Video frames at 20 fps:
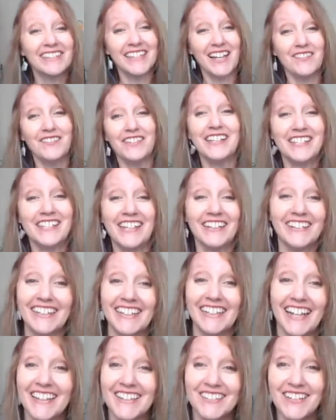would love to share
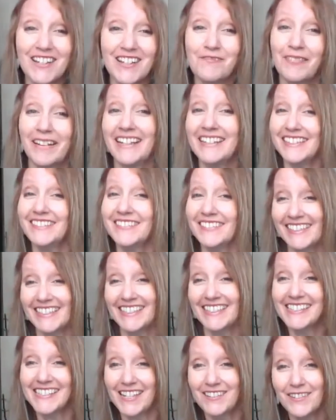another one, but I think we're
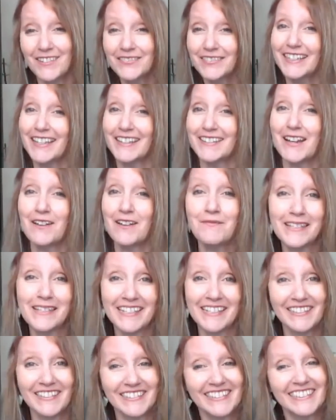going to save it for another
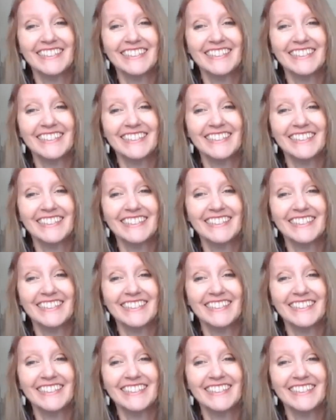episode.